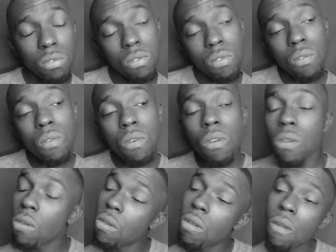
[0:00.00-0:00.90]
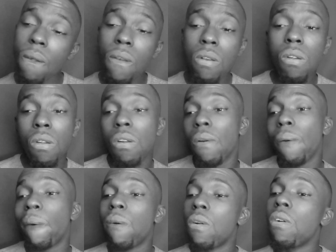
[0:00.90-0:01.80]

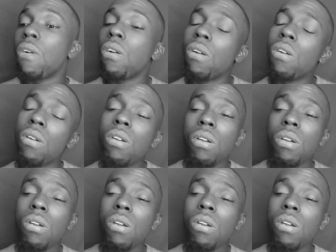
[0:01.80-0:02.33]
No one is speaking in this clip.